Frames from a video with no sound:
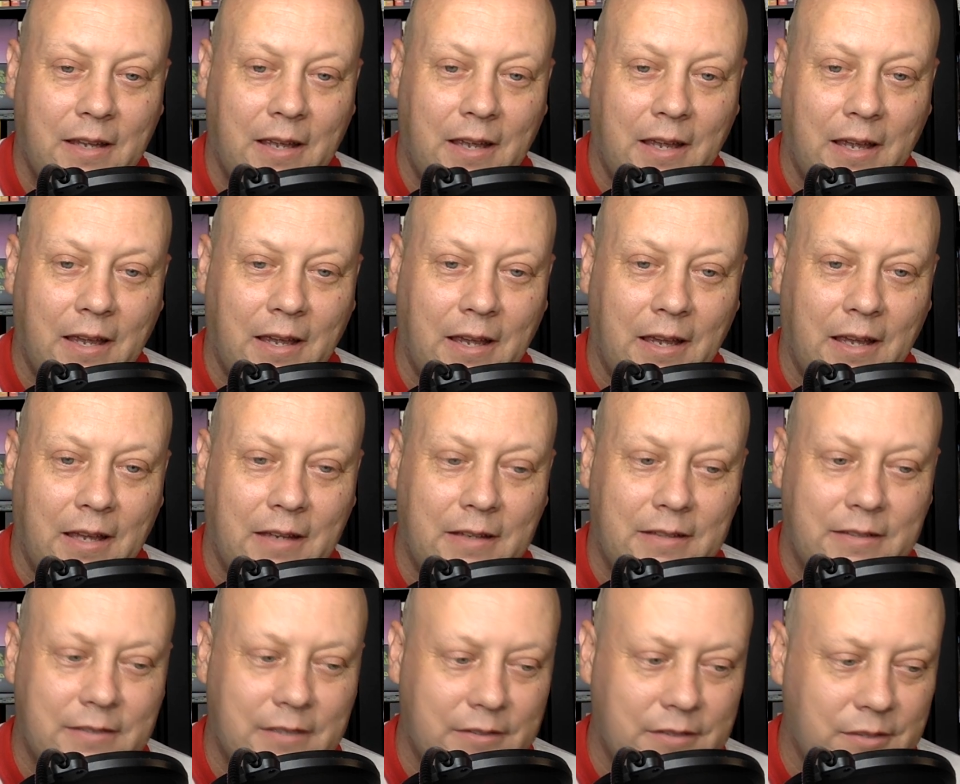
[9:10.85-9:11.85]
And
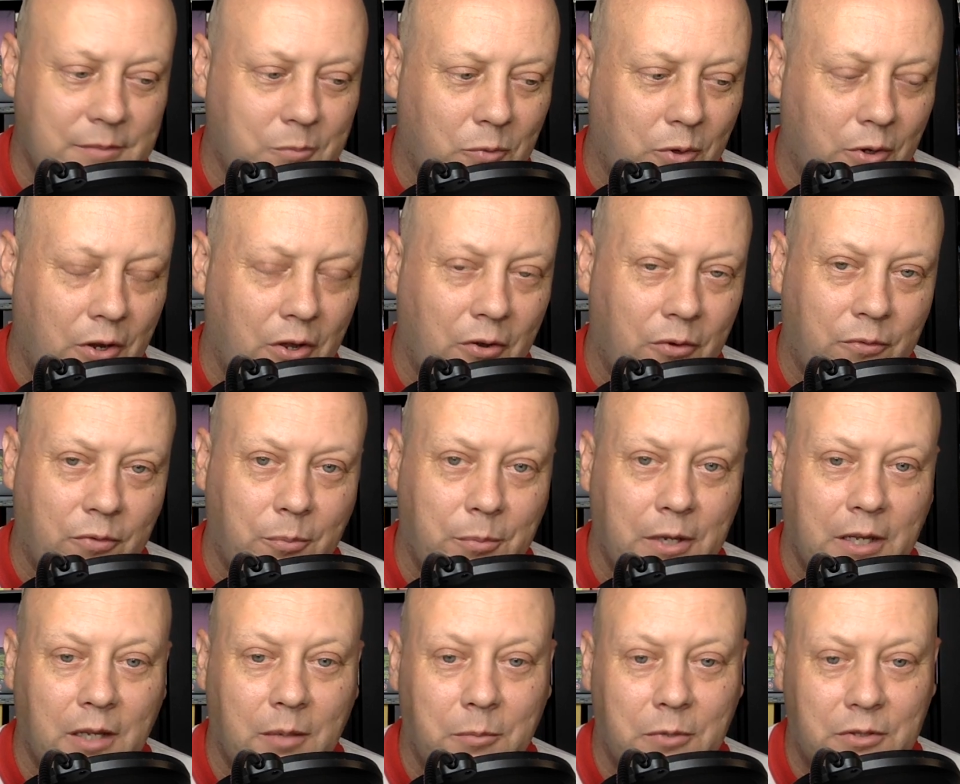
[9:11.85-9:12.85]
he says he's more known for
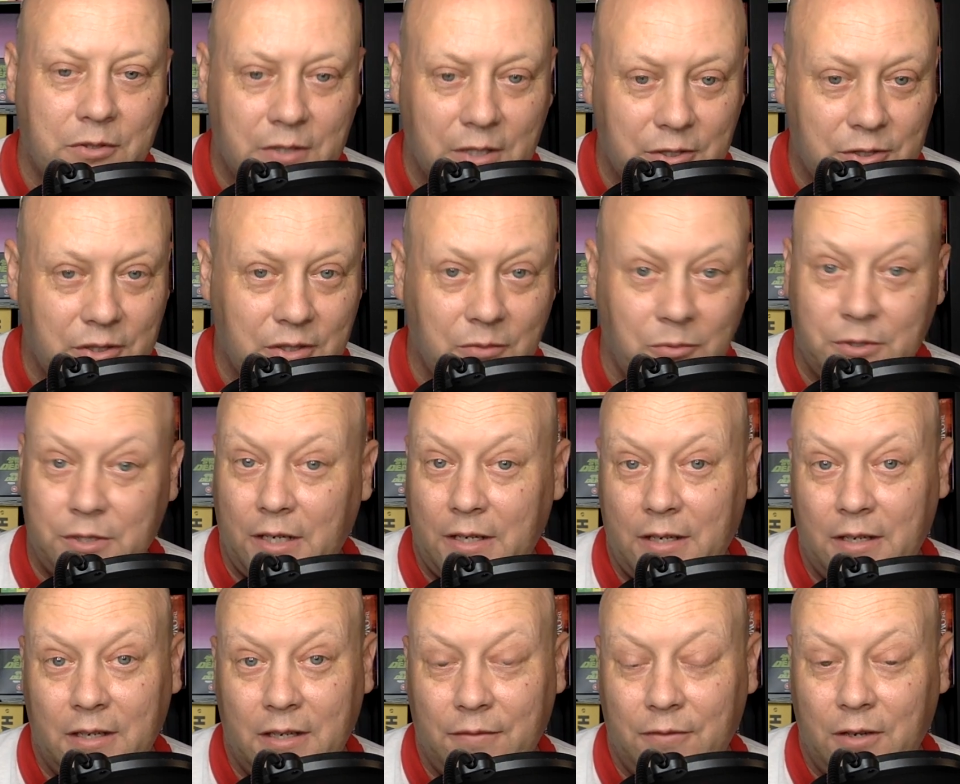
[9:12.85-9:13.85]
being a musician, which I
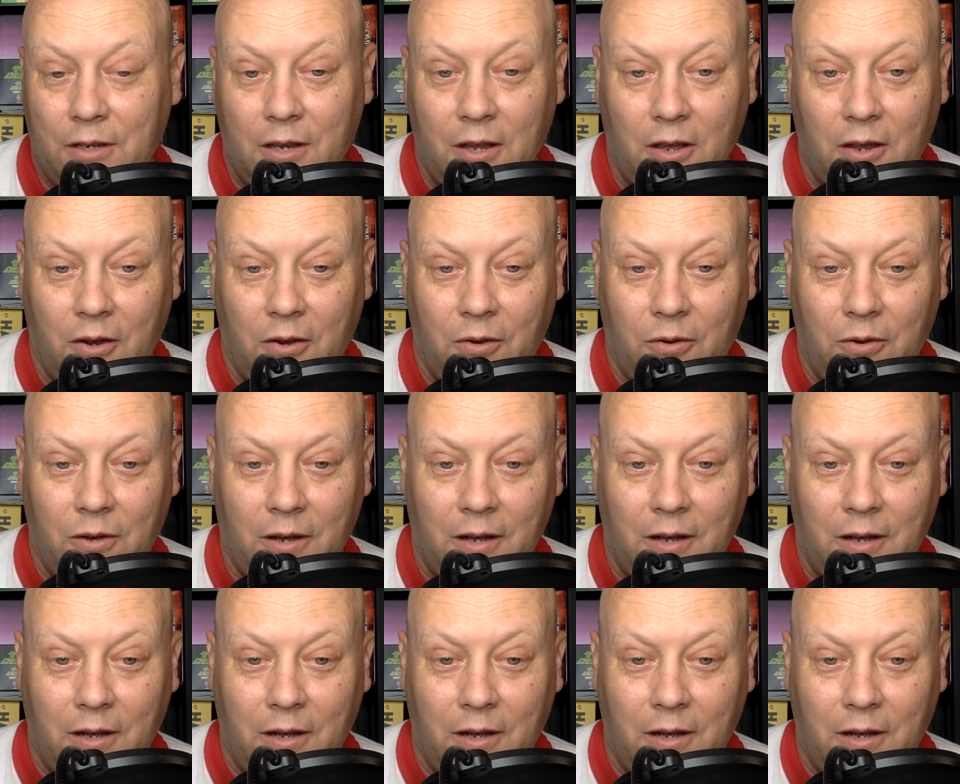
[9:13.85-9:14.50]
didn't even know.